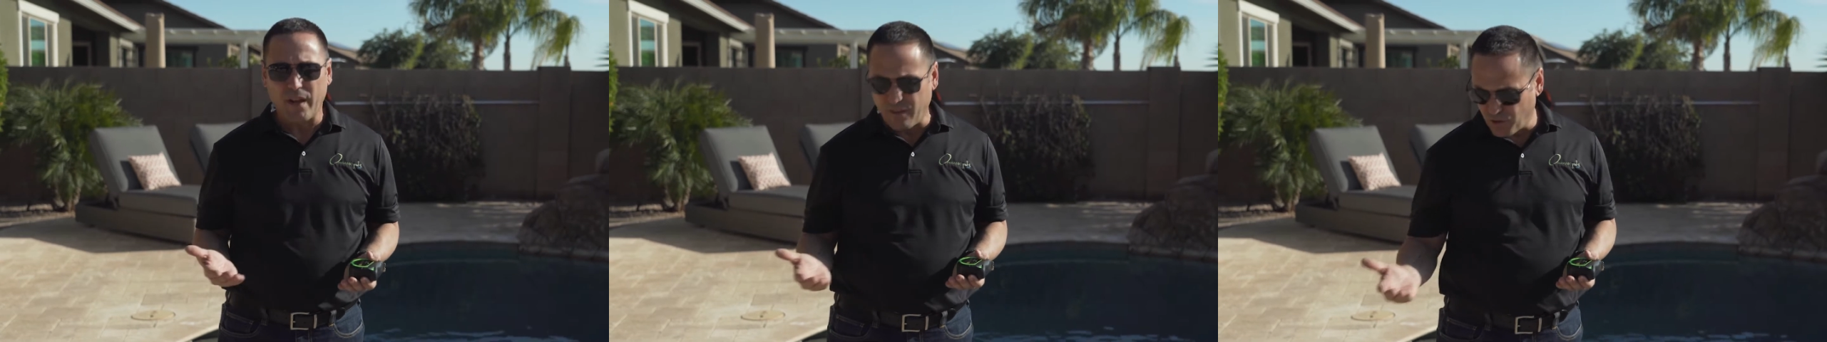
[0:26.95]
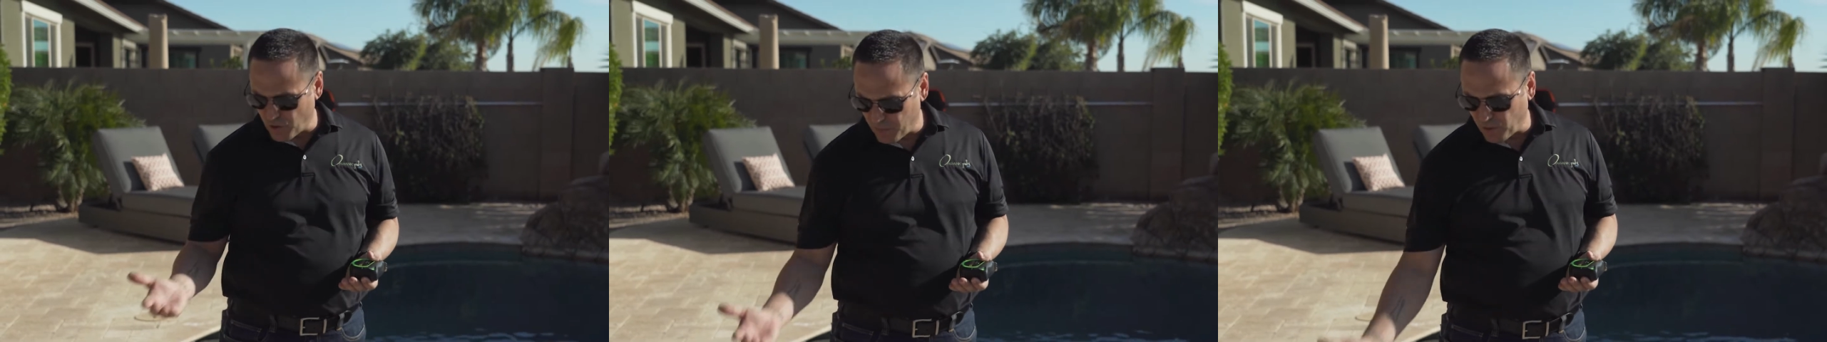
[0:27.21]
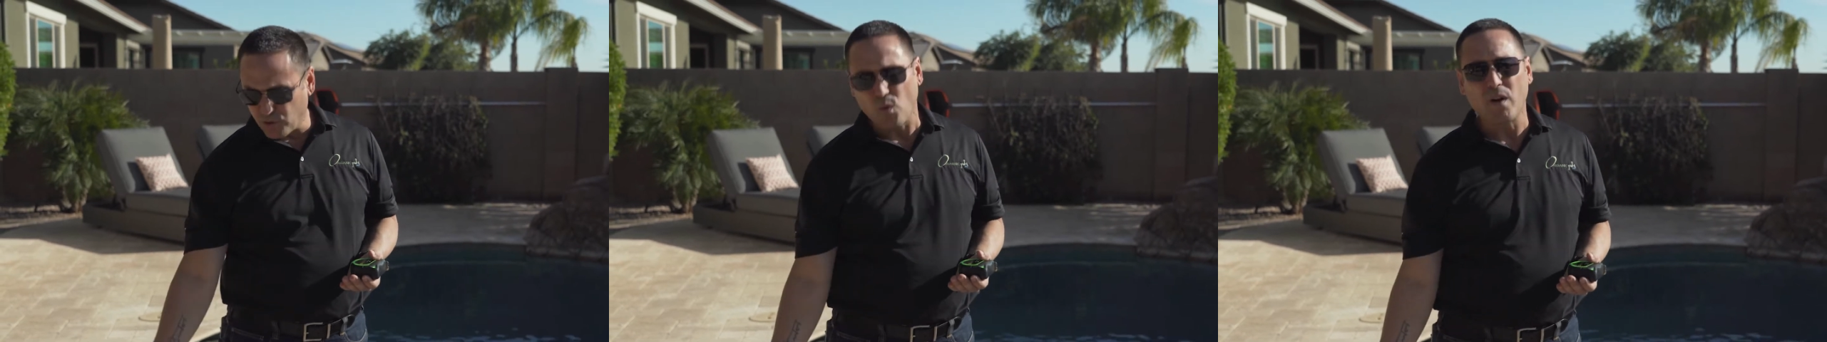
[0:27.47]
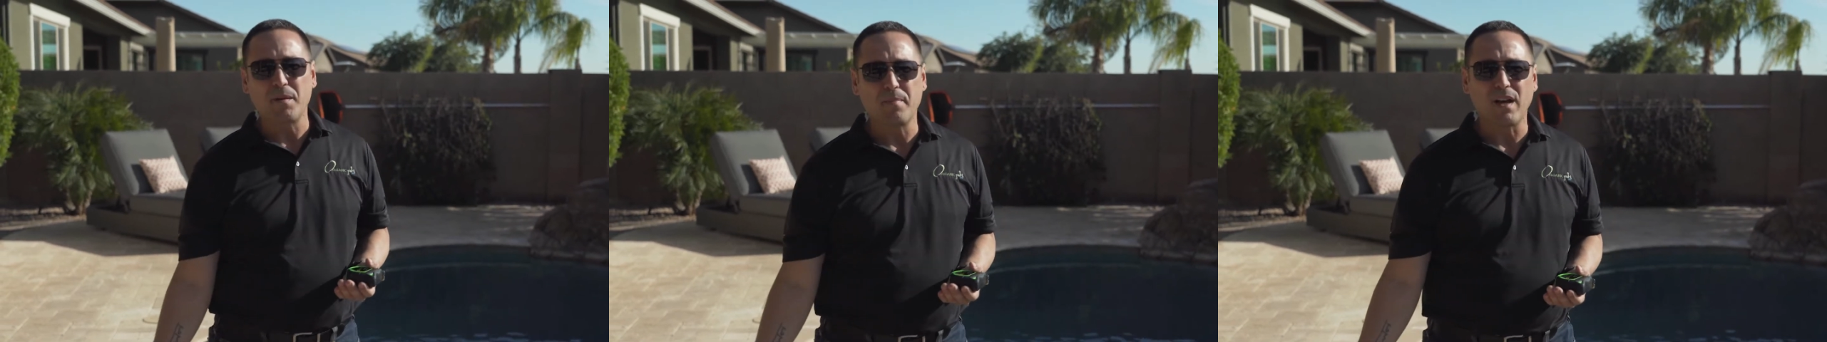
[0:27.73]
have triple
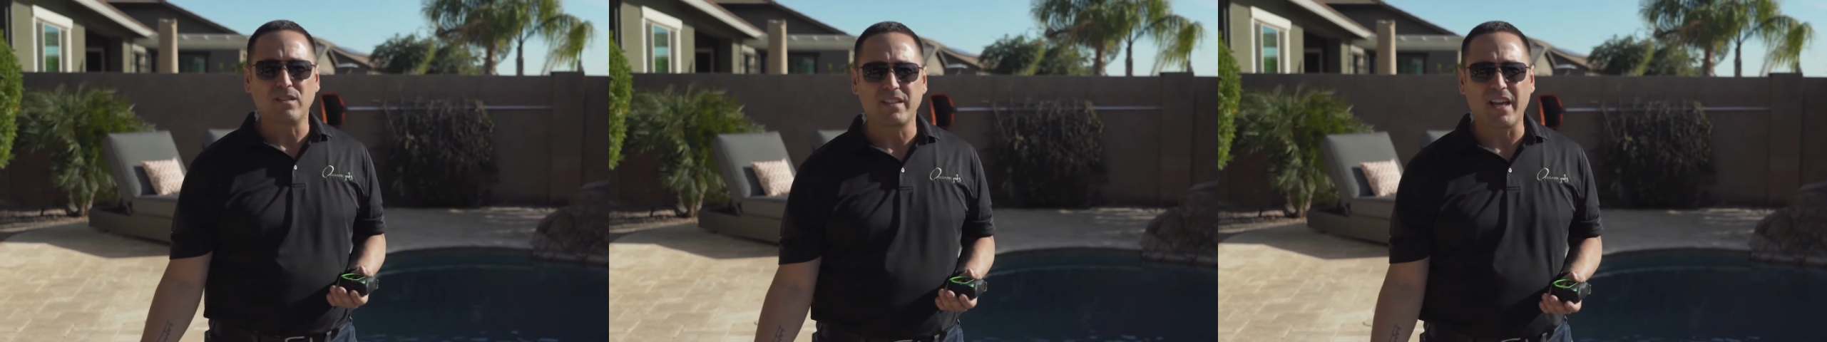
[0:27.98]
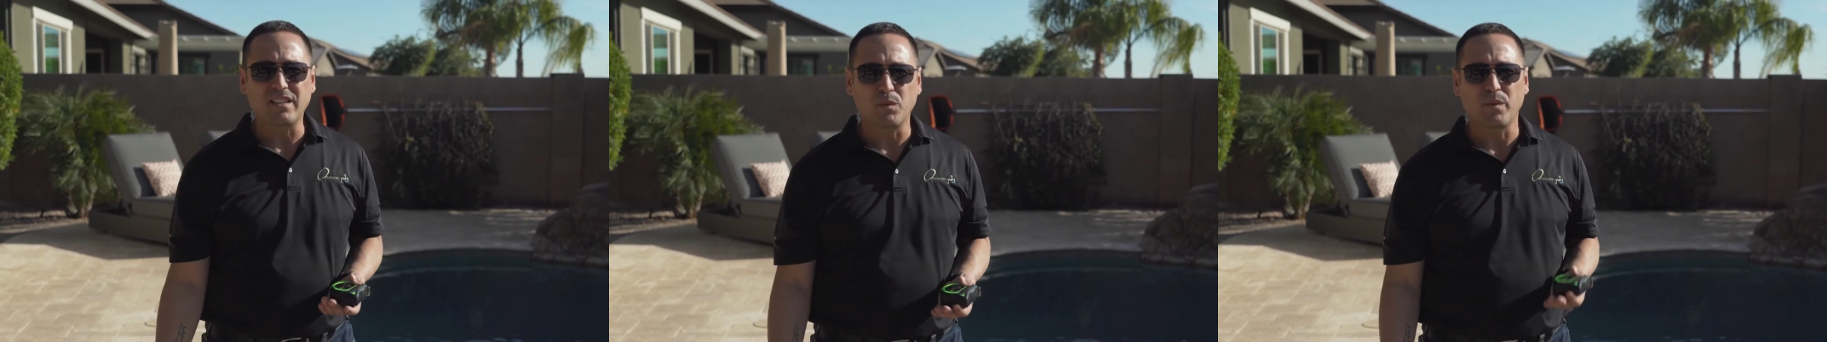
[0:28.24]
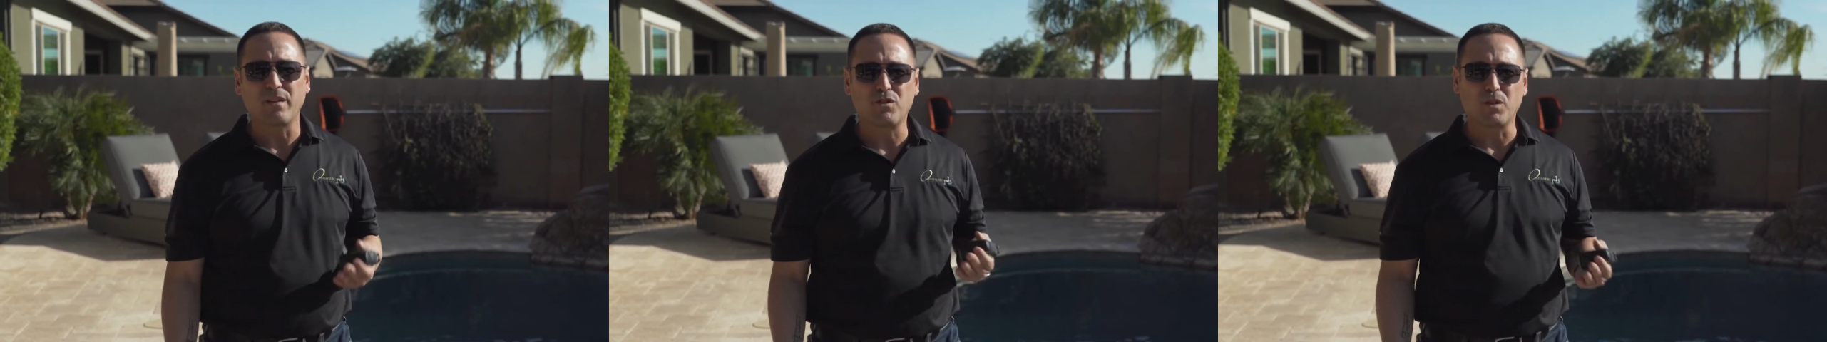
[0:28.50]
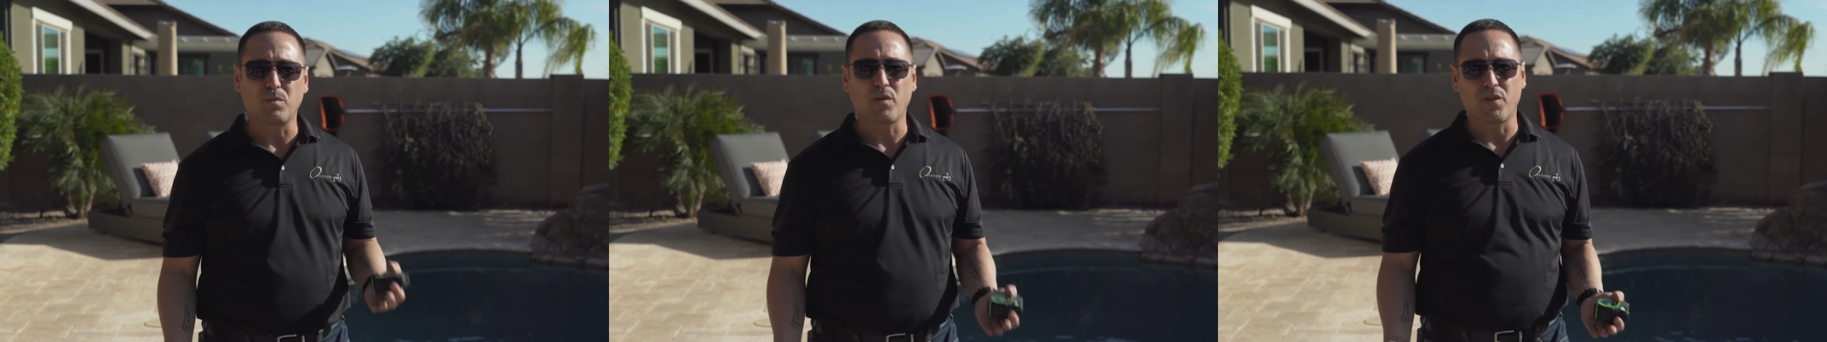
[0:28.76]
20-pound tanks and we have
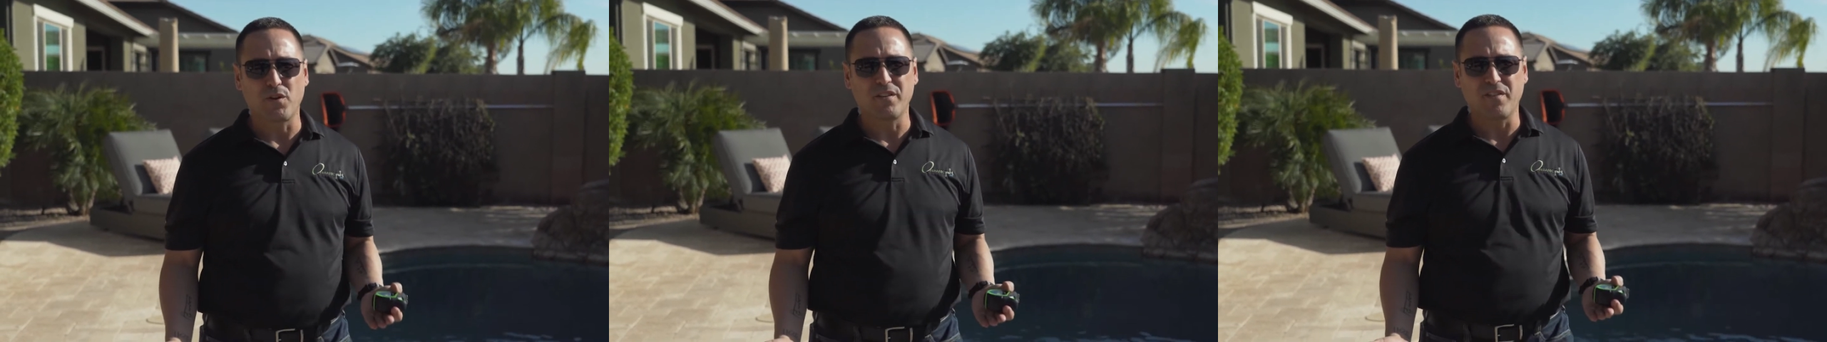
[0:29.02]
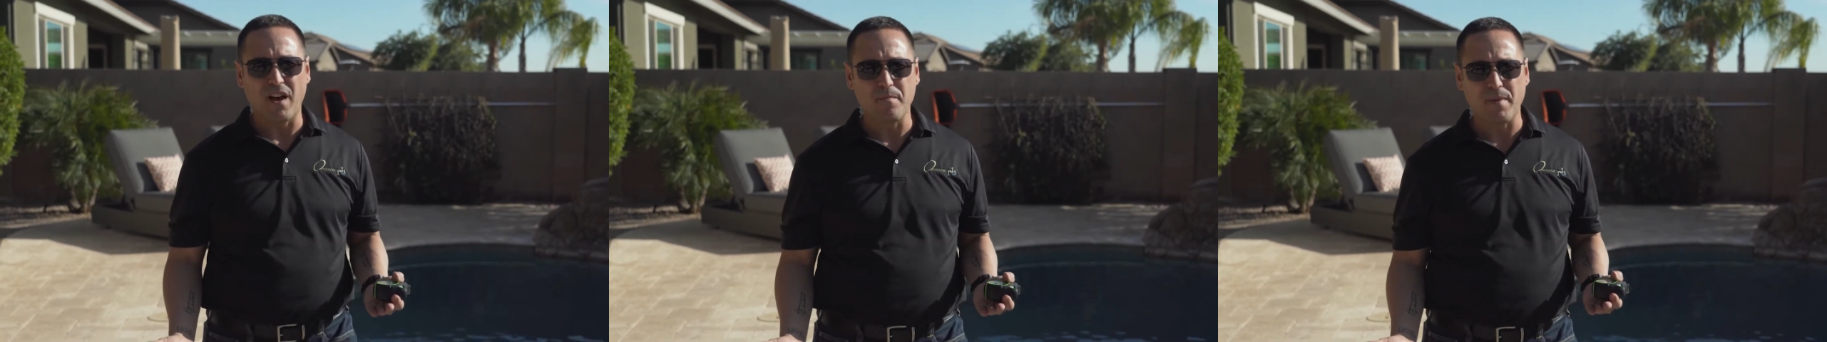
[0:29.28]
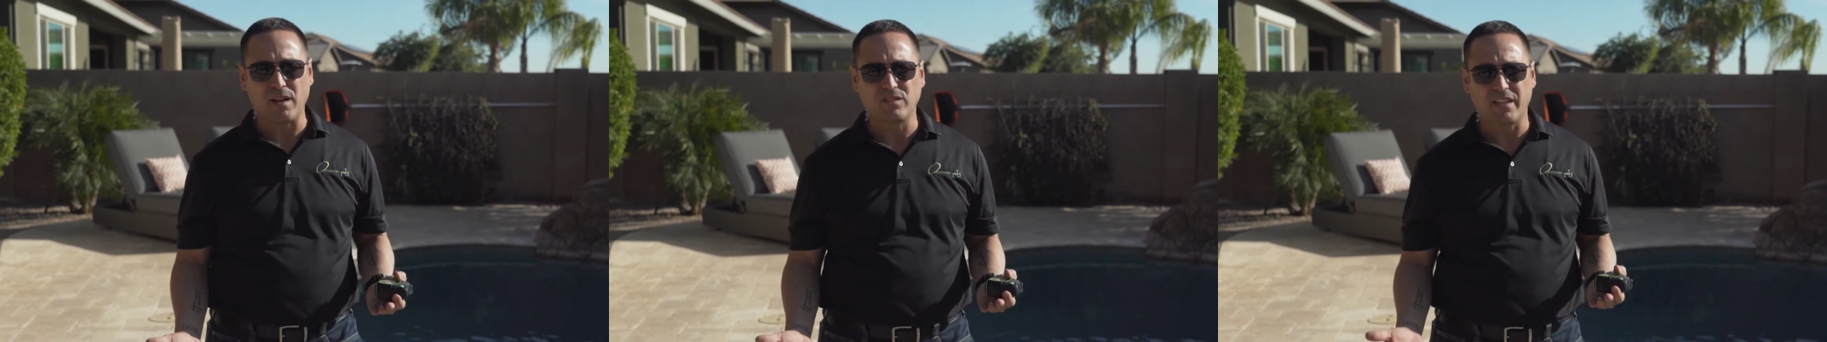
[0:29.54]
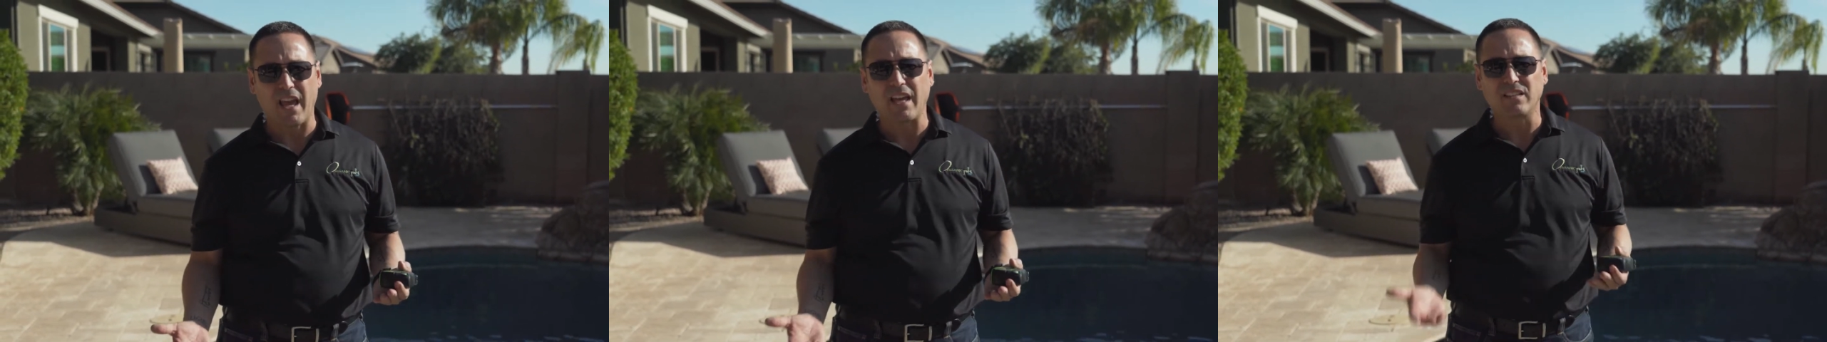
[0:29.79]
triple 35-pound
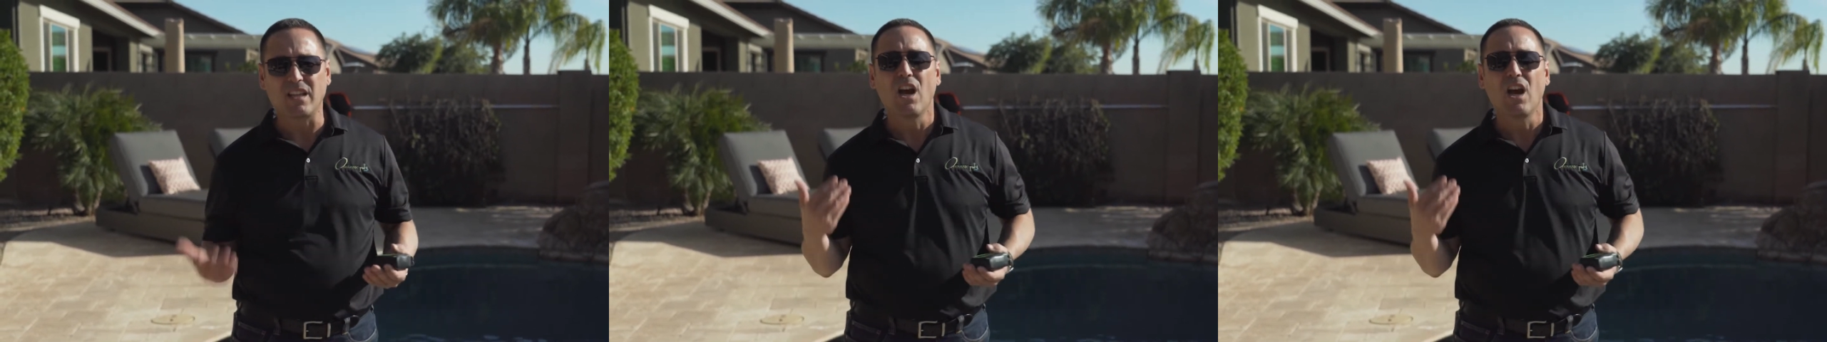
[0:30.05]
tanks.